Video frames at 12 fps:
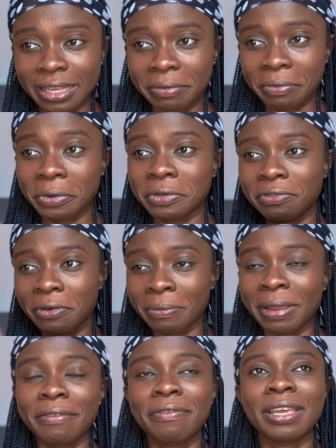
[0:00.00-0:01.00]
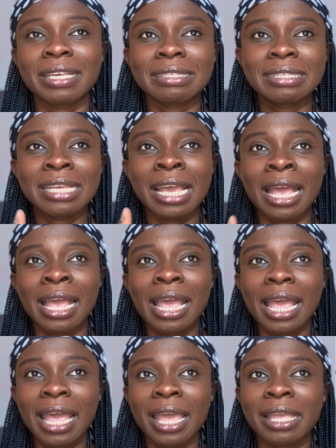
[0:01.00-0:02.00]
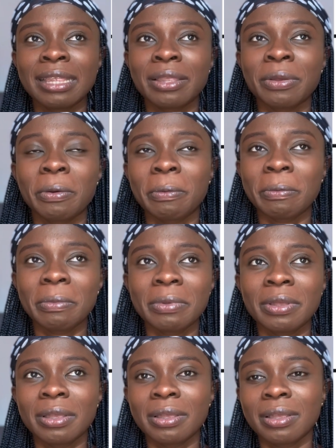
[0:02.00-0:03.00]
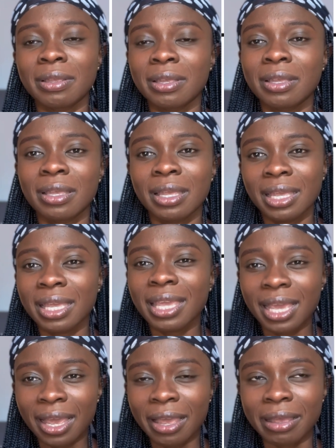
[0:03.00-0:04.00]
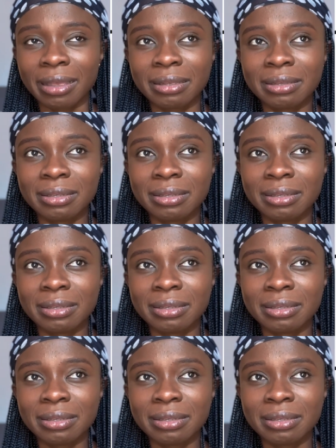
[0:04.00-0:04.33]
because for my face, yeah. And um, yeah,